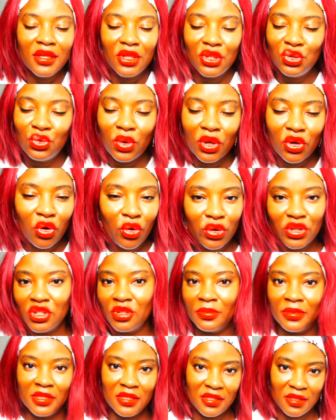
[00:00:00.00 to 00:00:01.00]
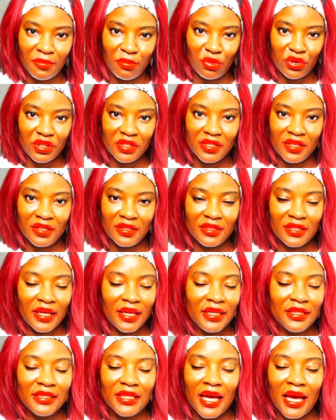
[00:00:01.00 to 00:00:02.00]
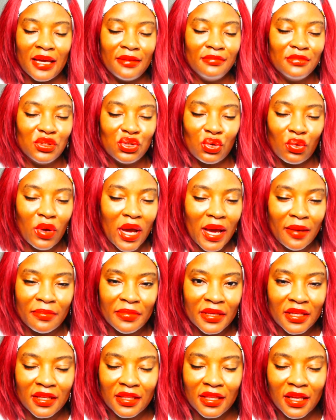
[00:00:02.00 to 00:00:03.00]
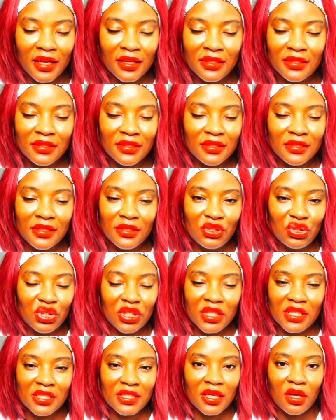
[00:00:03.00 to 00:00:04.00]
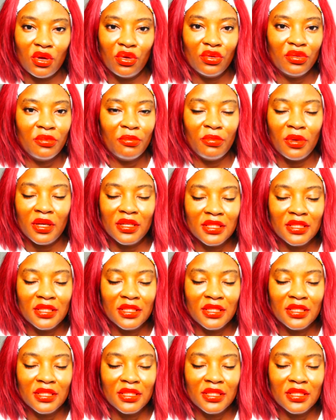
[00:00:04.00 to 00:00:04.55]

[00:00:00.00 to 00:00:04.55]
you are not going to be disappointed. And I'm so happy that Trina South